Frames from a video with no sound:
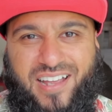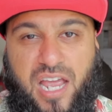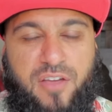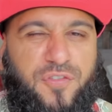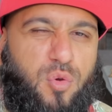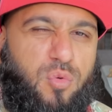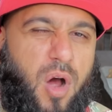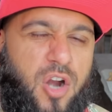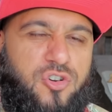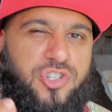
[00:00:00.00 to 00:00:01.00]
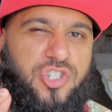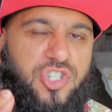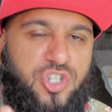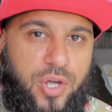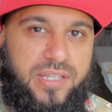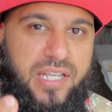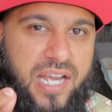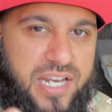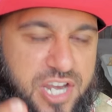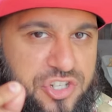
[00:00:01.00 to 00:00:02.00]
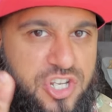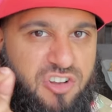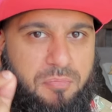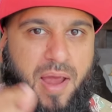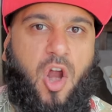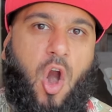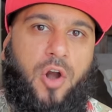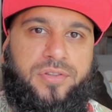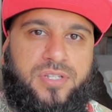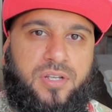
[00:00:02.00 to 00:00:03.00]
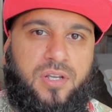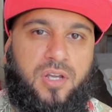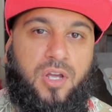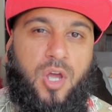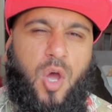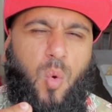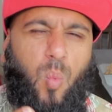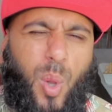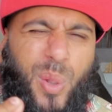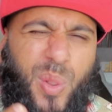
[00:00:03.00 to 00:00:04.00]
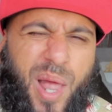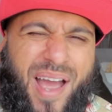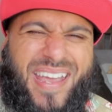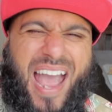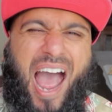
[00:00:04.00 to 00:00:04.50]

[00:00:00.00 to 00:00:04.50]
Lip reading: If you understood the condition of my heart, wallahi,